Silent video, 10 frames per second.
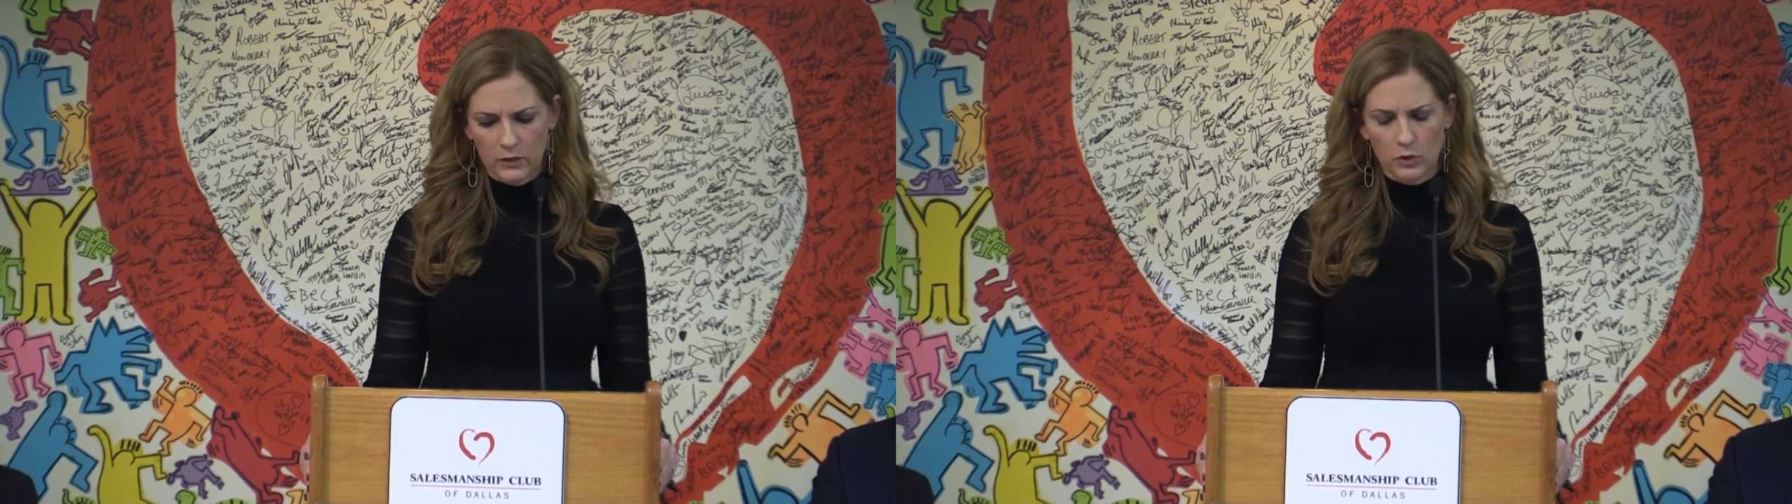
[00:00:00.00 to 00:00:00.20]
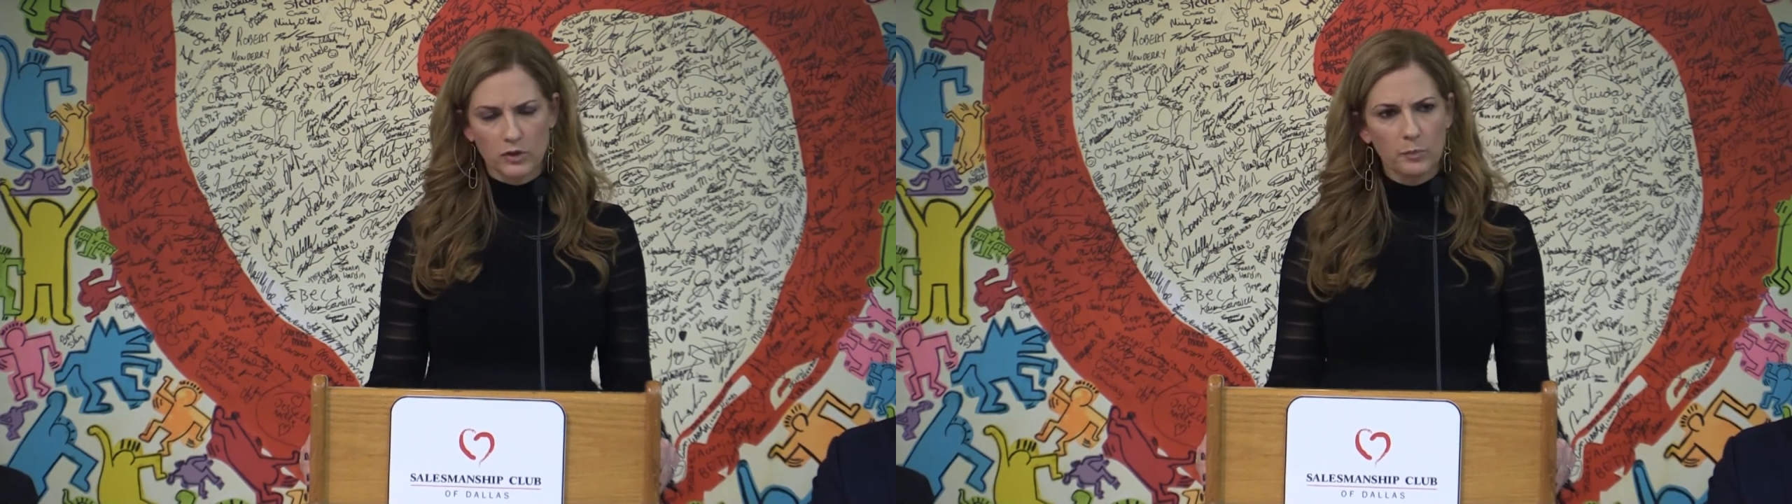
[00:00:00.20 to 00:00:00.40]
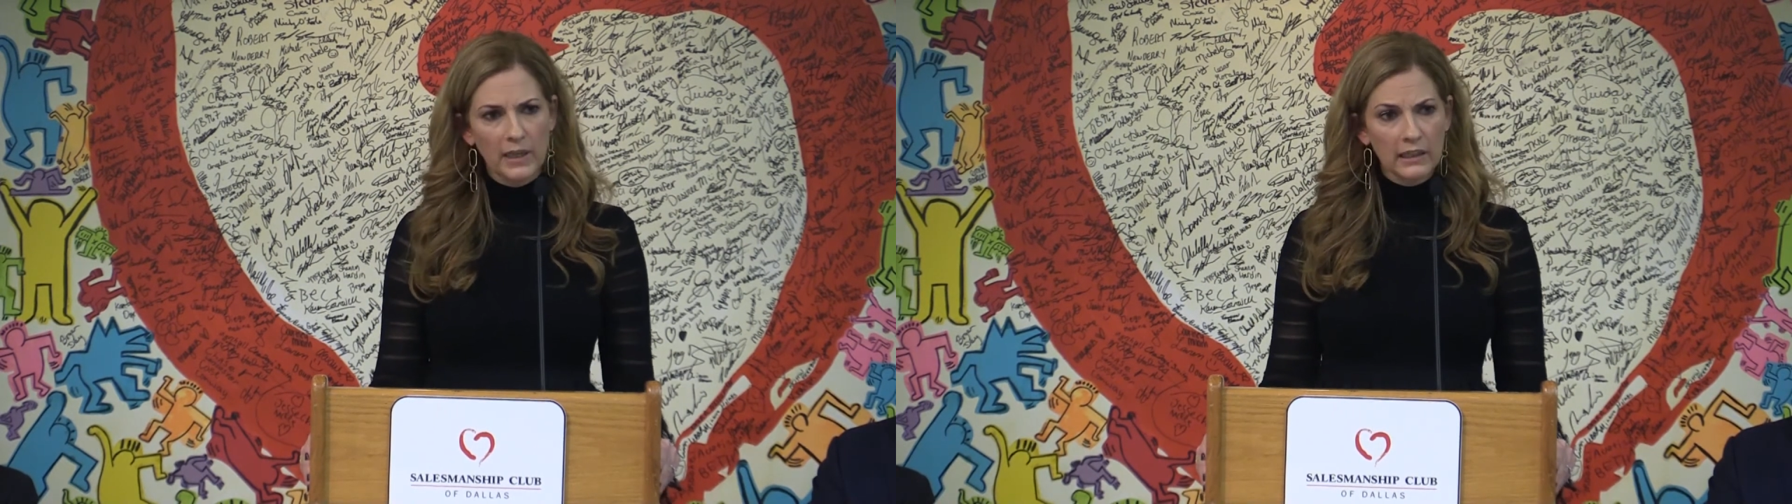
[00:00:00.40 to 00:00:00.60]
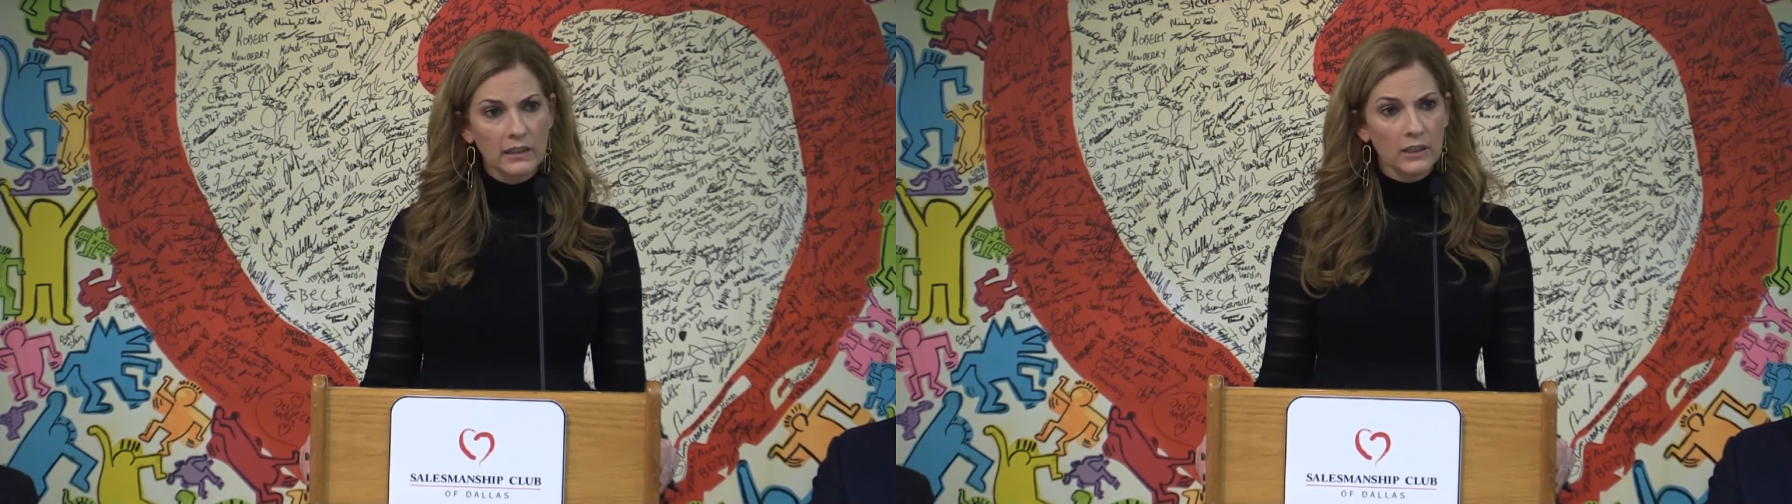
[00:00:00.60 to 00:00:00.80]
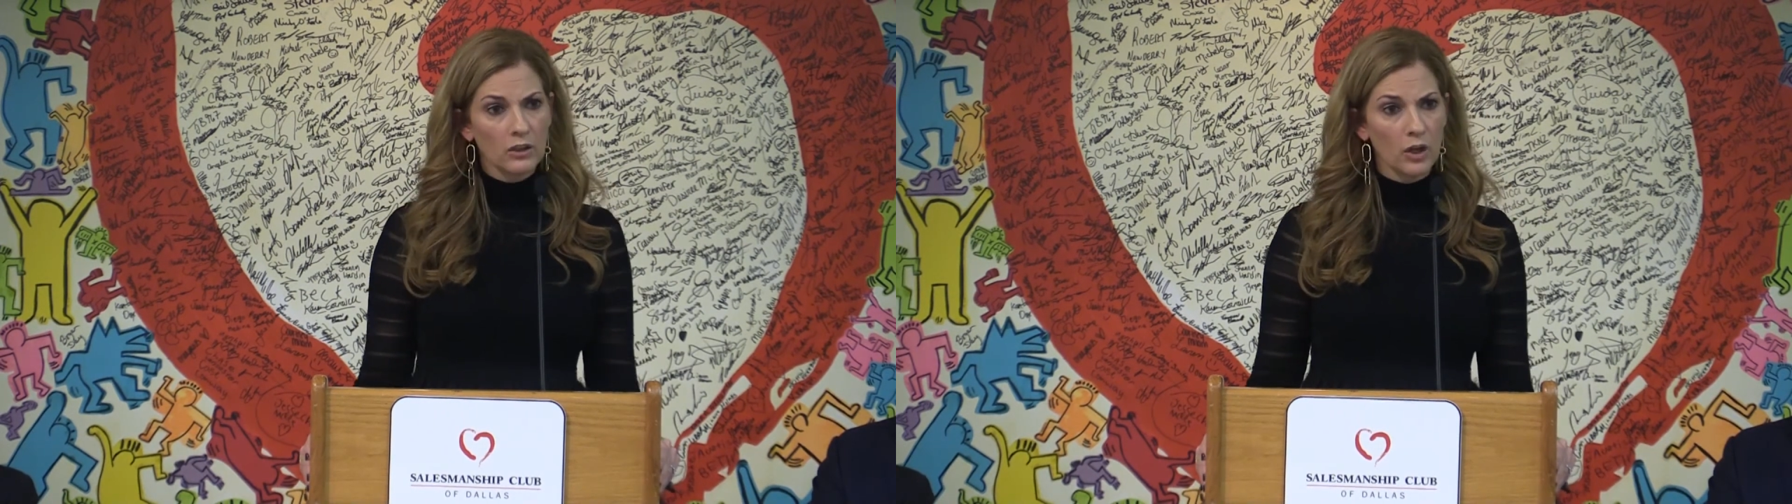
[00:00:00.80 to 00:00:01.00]
So it's been a
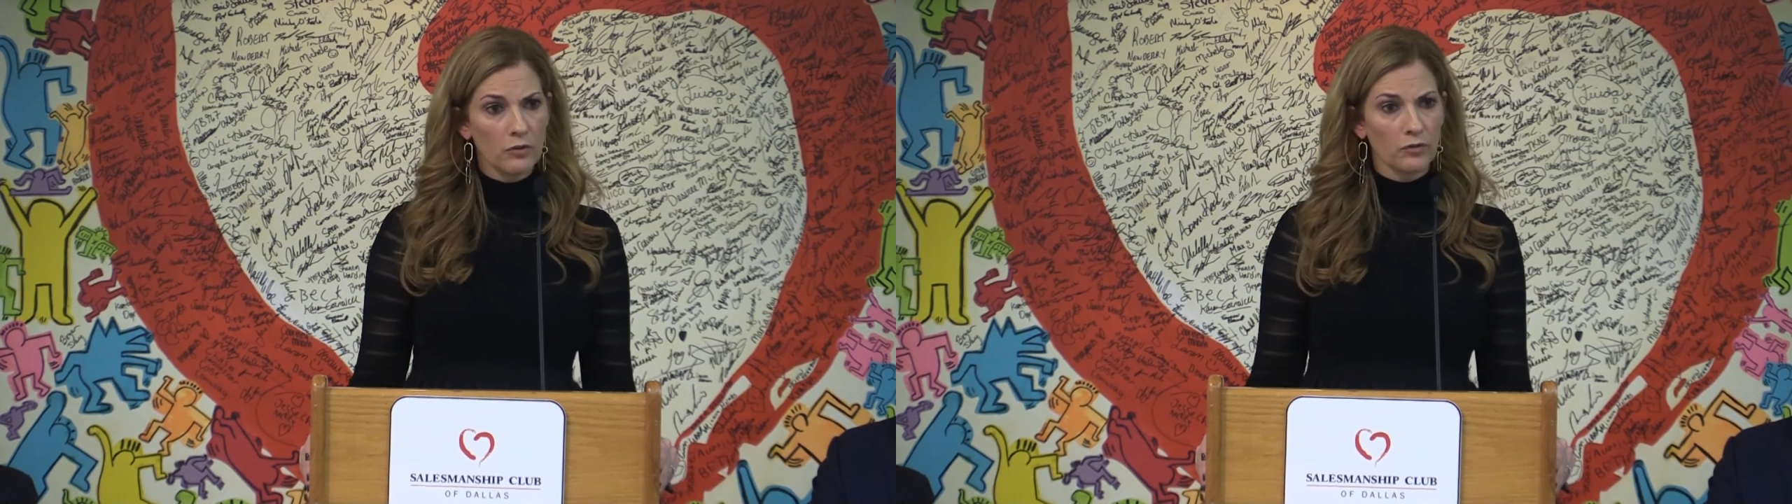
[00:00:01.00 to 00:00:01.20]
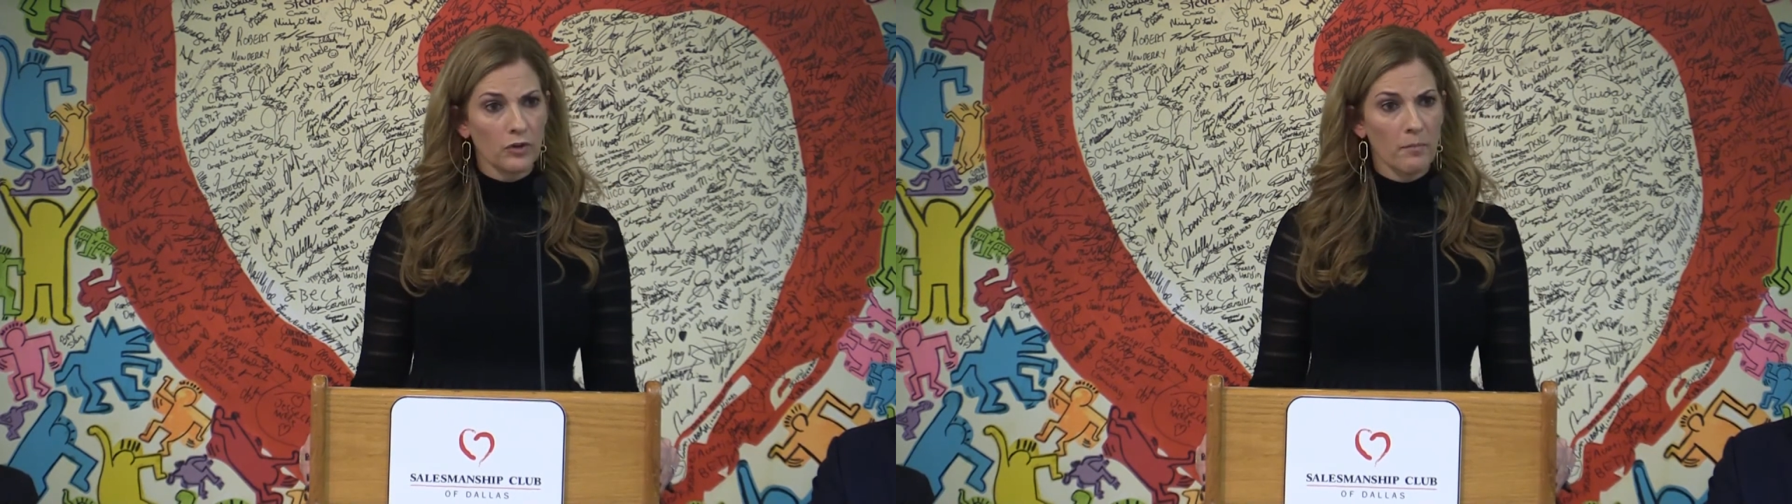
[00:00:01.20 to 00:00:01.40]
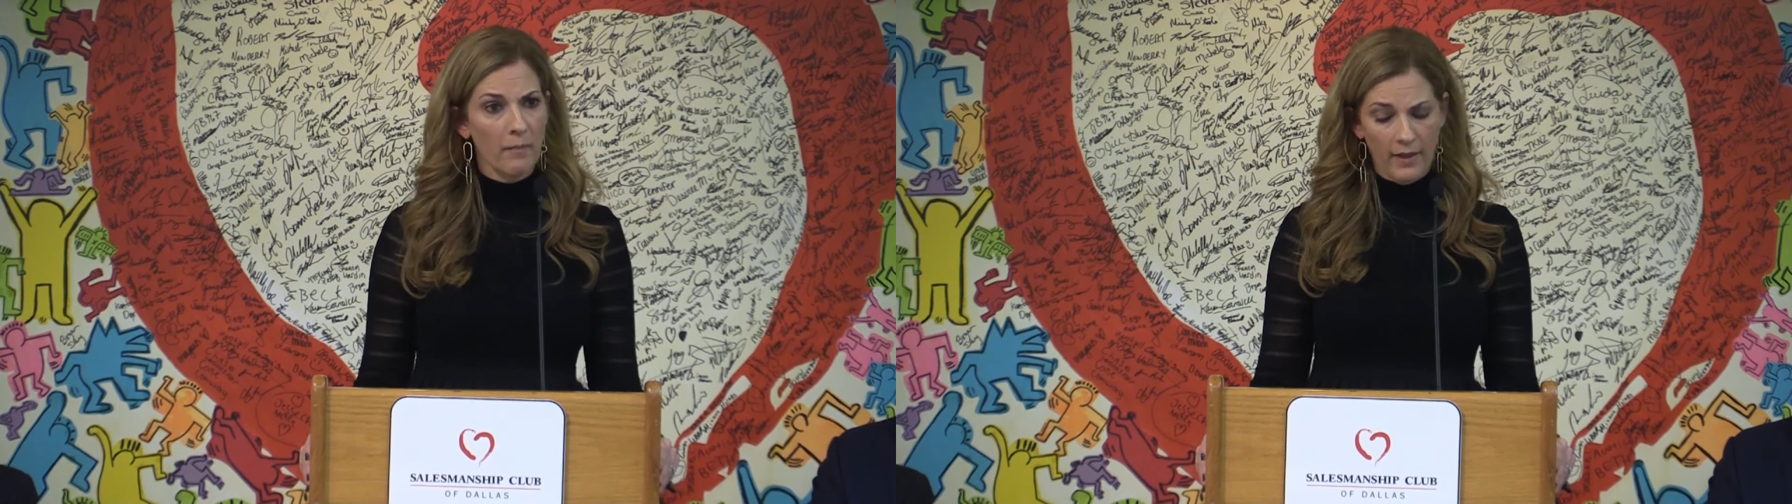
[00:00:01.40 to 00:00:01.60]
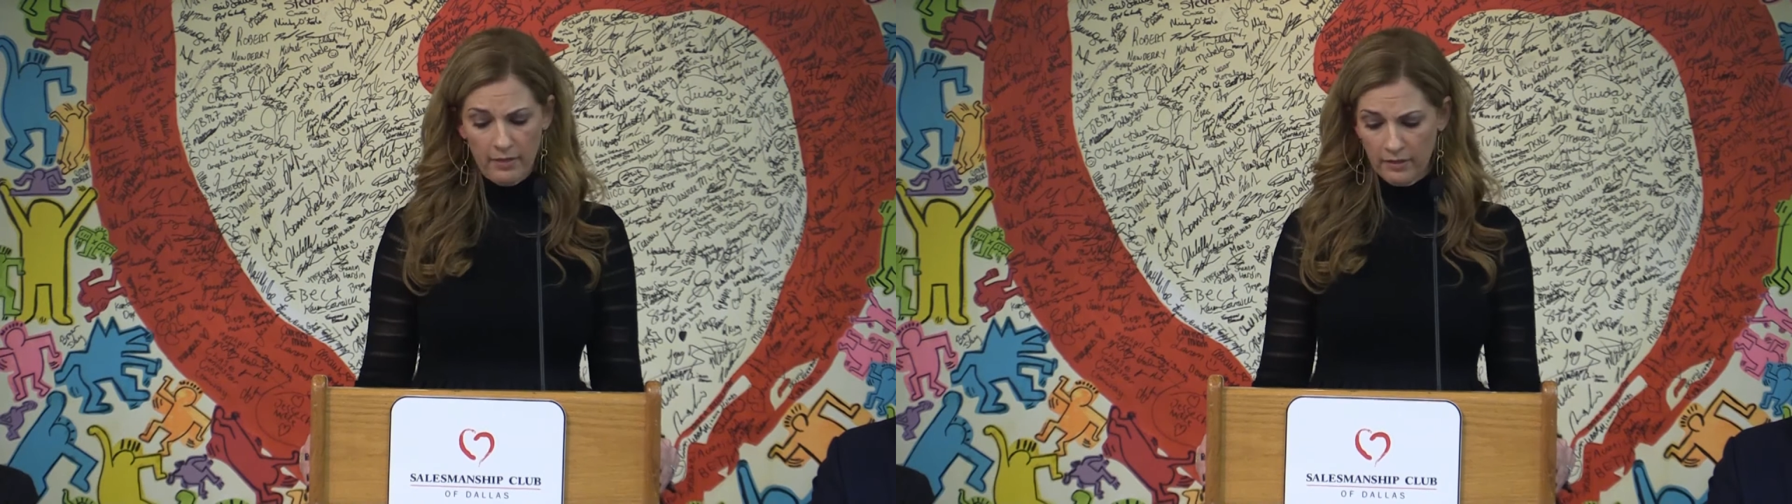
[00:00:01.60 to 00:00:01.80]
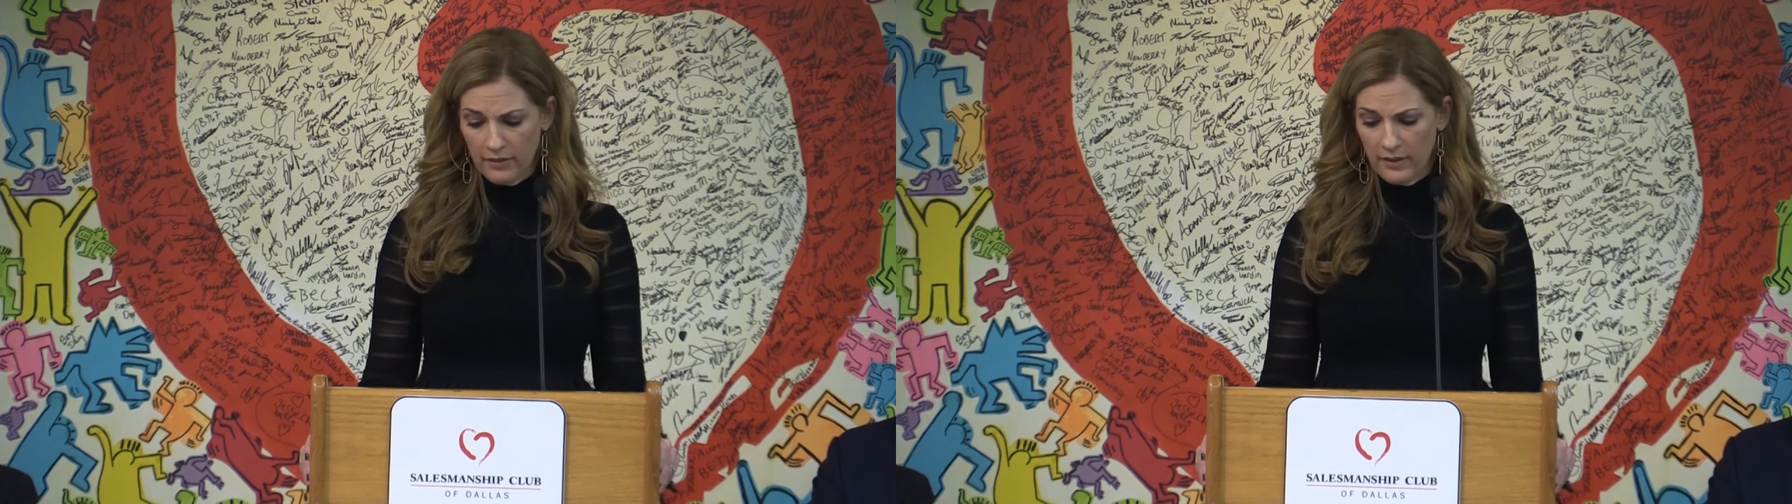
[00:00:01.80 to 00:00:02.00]
little over a
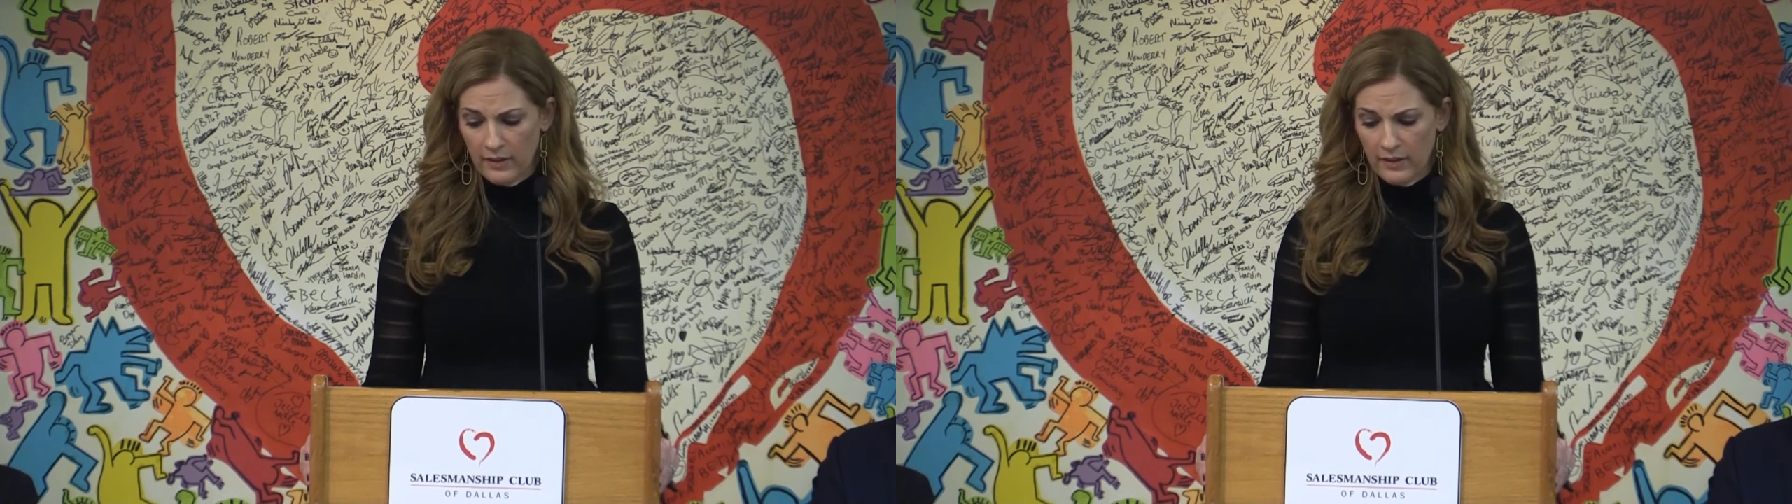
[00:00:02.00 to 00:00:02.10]
month,